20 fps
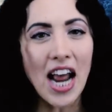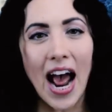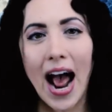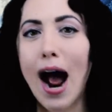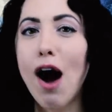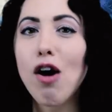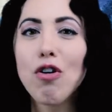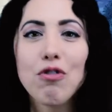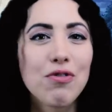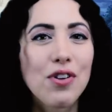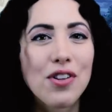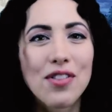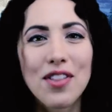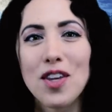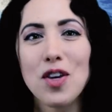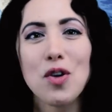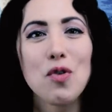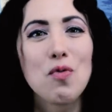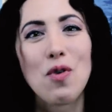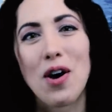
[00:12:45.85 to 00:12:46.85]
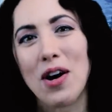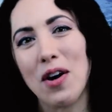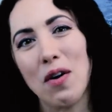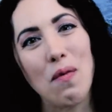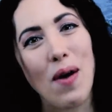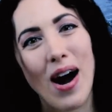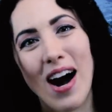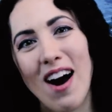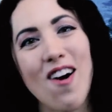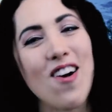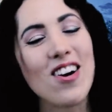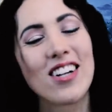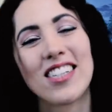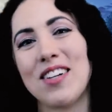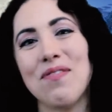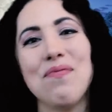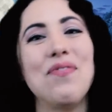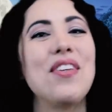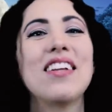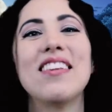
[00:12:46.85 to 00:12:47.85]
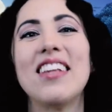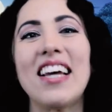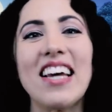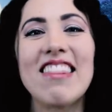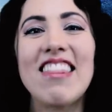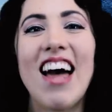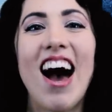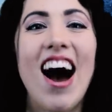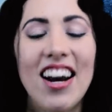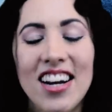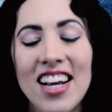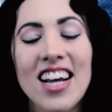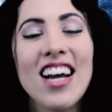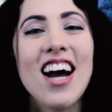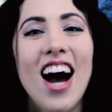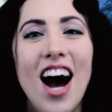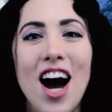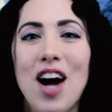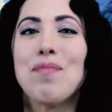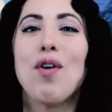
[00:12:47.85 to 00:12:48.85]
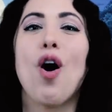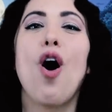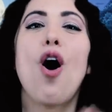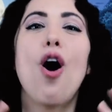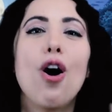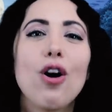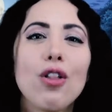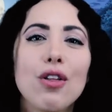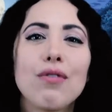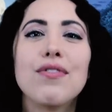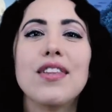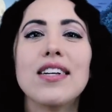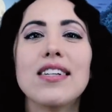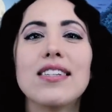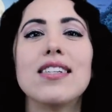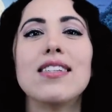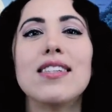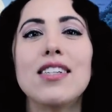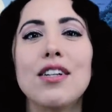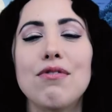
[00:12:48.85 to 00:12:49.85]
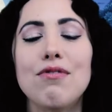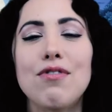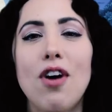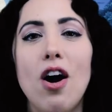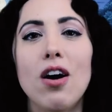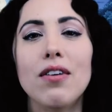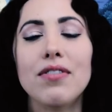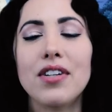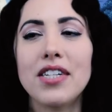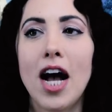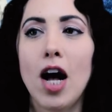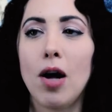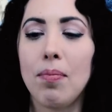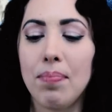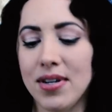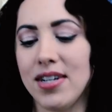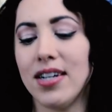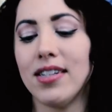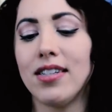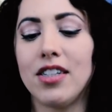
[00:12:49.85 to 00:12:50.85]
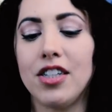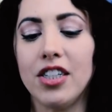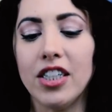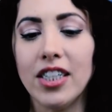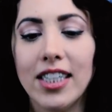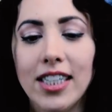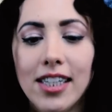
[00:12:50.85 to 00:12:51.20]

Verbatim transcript: an outfit that you want to wear, something like that. Um, all of this is involved in helping us to